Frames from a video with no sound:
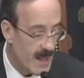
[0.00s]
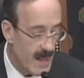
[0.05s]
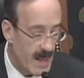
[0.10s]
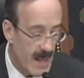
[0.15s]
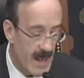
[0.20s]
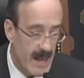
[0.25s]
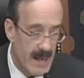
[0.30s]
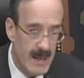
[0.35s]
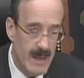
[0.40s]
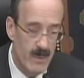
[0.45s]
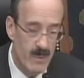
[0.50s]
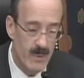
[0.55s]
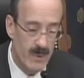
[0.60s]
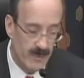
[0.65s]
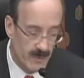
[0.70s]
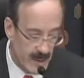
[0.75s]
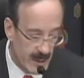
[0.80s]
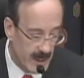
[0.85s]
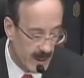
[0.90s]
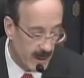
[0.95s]
Haiti will
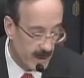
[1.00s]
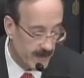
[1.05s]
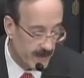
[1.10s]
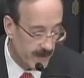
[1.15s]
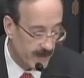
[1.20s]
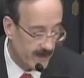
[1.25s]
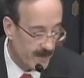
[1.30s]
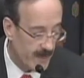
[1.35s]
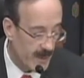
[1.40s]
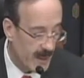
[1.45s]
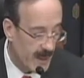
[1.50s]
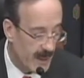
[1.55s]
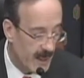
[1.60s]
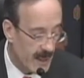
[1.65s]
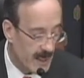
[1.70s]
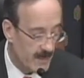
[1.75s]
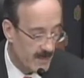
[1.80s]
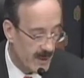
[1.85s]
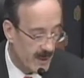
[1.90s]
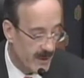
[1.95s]
recover,
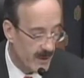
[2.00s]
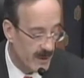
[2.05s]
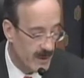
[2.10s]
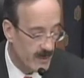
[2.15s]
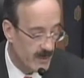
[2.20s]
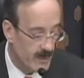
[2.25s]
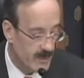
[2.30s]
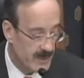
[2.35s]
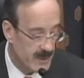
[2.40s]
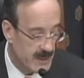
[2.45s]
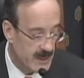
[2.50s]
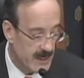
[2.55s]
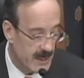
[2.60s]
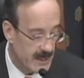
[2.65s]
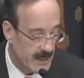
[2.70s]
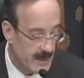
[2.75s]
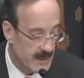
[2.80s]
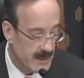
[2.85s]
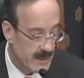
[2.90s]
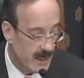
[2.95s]
and America will be
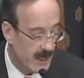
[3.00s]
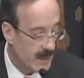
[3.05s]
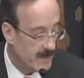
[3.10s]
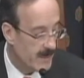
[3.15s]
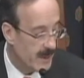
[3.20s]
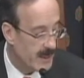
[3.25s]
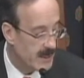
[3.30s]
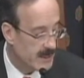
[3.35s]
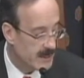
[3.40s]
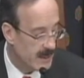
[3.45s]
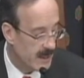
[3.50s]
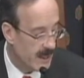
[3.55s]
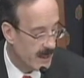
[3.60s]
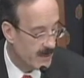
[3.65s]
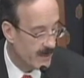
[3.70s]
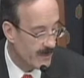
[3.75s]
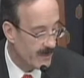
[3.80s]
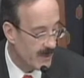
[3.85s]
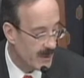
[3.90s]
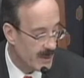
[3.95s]
standing side by side
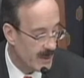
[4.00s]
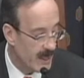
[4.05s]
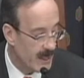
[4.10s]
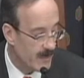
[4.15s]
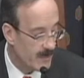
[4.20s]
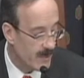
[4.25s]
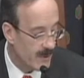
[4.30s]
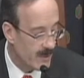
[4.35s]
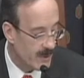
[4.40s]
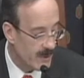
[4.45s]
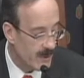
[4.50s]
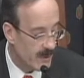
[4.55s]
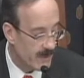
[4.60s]
with our neighbor.